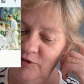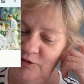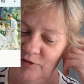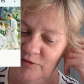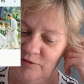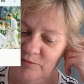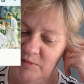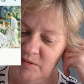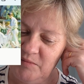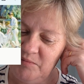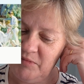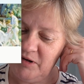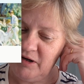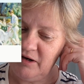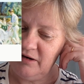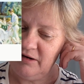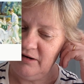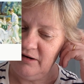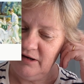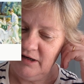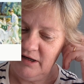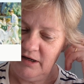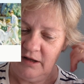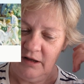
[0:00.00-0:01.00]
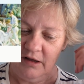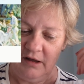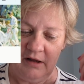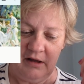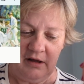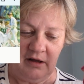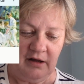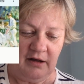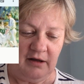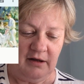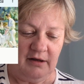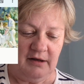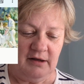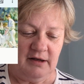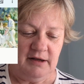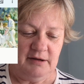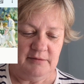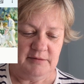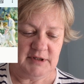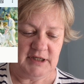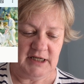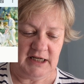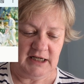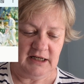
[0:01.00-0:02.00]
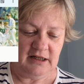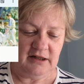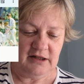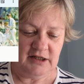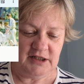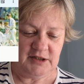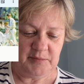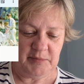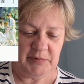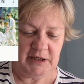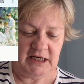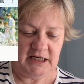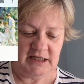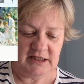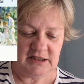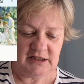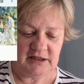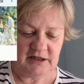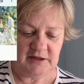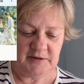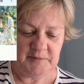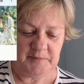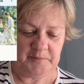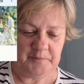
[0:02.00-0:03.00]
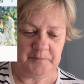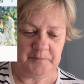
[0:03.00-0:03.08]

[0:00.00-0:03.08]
remember. It's an English painter.